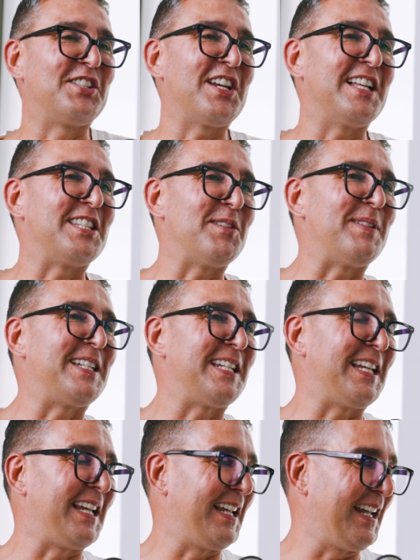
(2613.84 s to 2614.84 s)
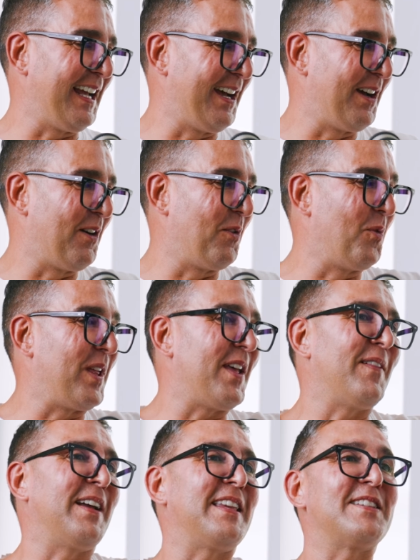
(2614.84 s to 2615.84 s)
ChatGPT,
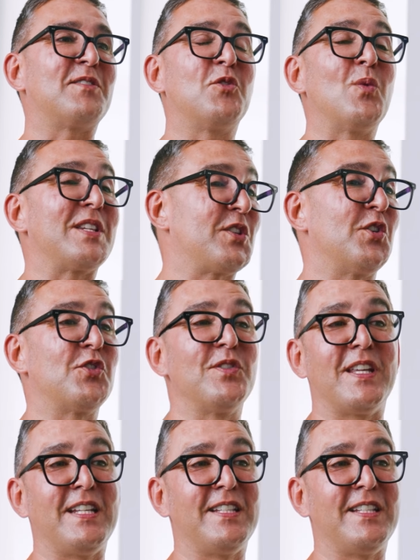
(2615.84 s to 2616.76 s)
whatever. Just do a search on the